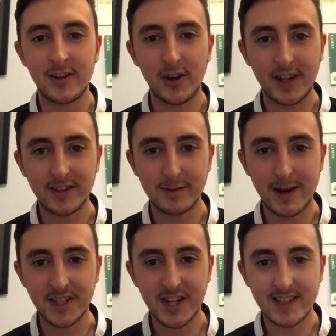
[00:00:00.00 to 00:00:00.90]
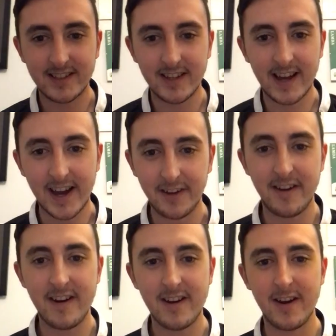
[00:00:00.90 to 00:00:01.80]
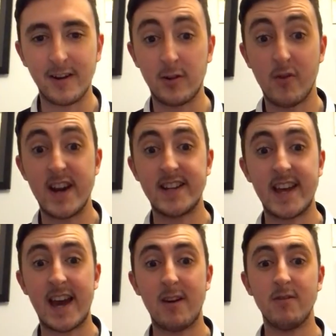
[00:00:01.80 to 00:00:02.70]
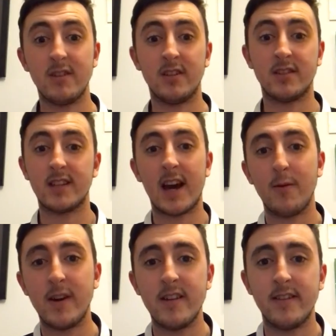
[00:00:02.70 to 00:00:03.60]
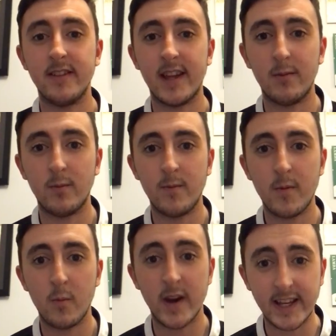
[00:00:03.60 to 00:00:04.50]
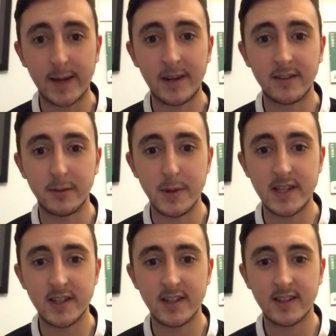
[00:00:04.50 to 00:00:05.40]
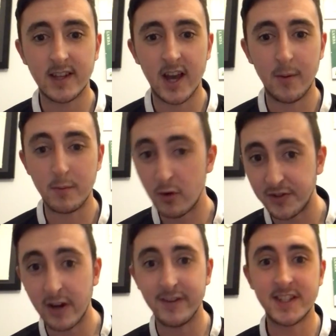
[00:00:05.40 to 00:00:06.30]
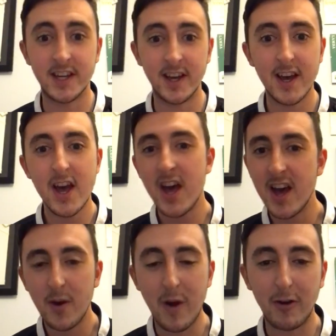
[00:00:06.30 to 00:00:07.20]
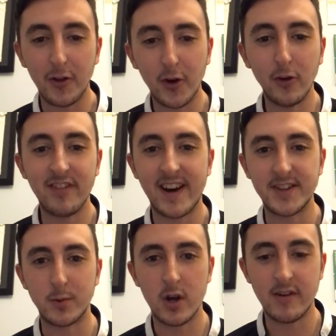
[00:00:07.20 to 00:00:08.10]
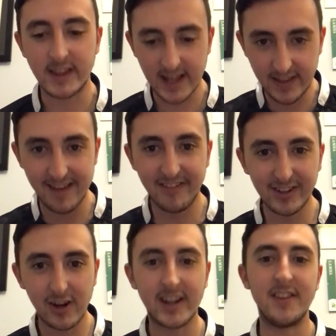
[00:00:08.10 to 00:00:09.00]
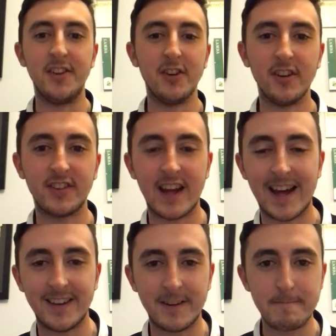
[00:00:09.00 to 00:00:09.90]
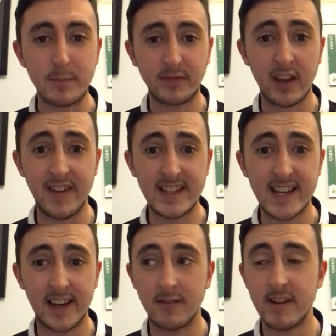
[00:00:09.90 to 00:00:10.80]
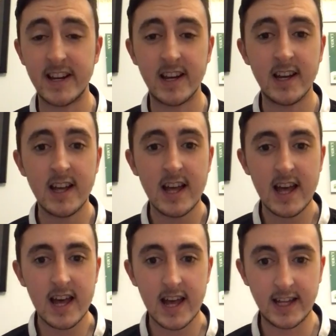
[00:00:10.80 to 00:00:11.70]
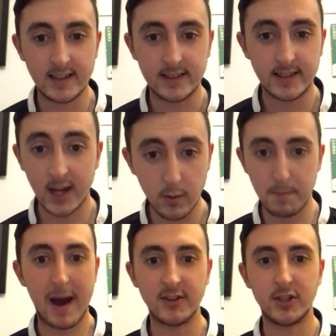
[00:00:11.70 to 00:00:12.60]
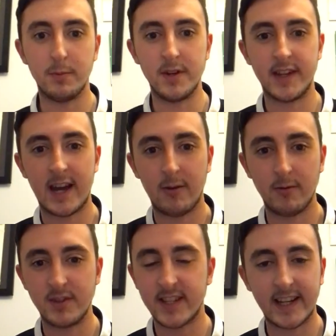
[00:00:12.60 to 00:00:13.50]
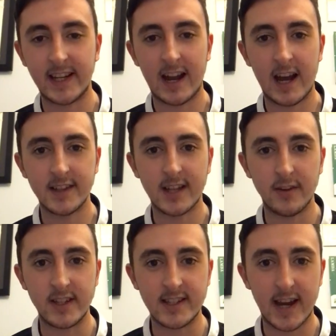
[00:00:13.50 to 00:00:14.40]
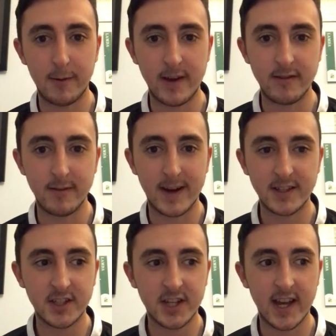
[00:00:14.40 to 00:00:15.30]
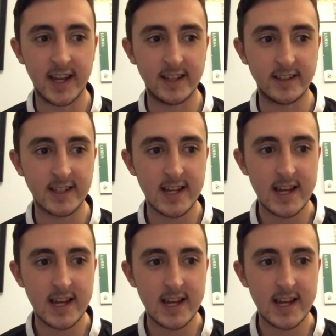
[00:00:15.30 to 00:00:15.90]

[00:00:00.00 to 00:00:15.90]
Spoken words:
got down to Manchester. Had a great day out, to start with, and then when it came down to business, we moved over to where all the Hull fans were in their flock in the north stand of Etihad Arena, and we bounced up and down, singing our hearts out the entire way through the match. And